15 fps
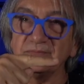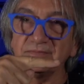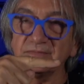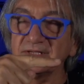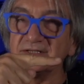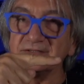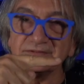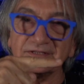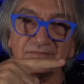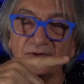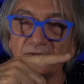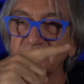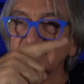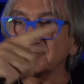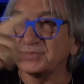you know, they've
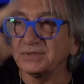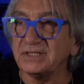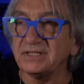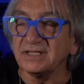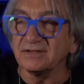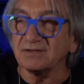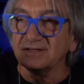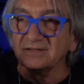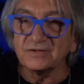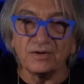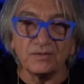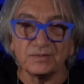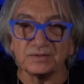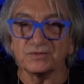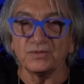always been there, and they're
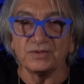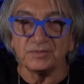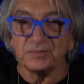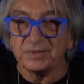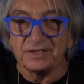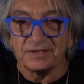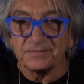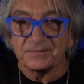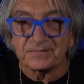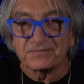always going to be